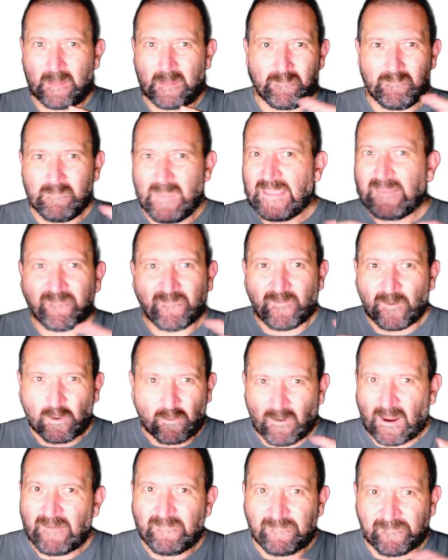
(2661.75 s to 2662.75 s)
make the
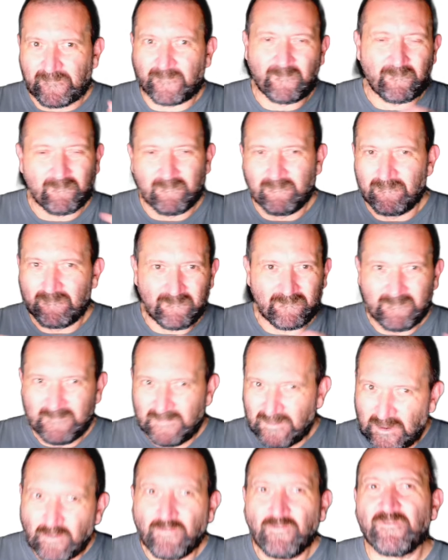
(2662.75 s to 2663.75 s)
graph
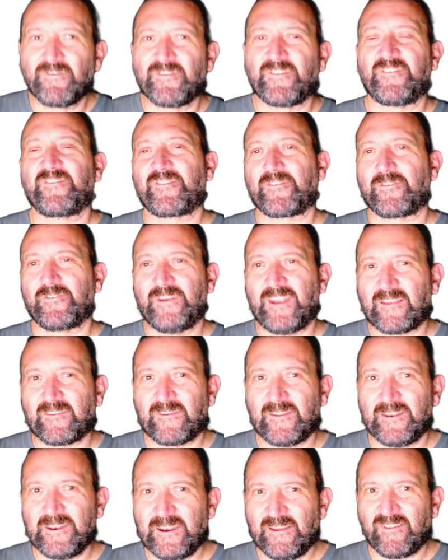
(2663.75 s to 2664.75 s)
lose its
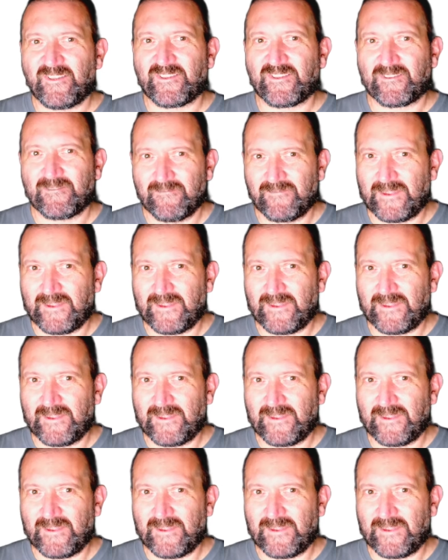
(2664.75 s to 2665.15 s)
connectedness,